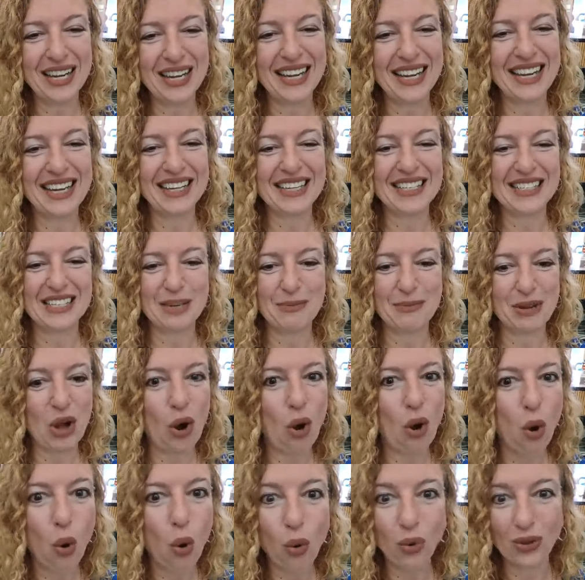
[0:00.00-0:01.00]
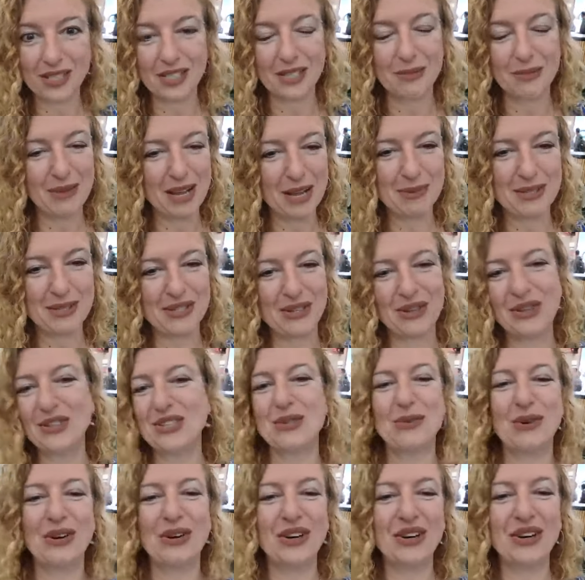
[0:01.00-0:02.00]
and it's going to be an awesome episode
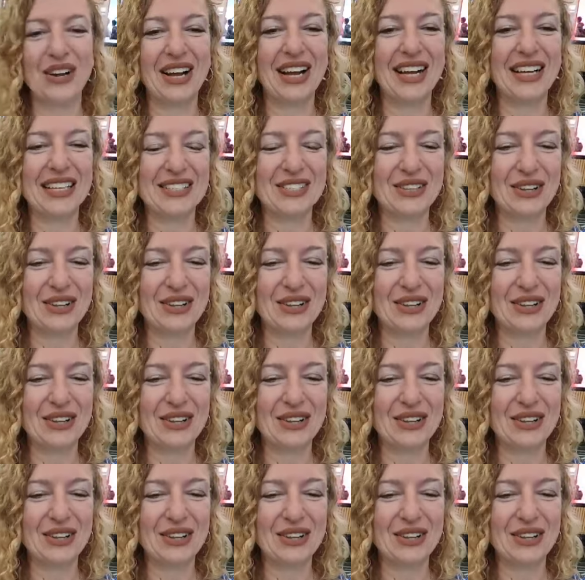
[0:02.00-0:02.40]
tomorrow night.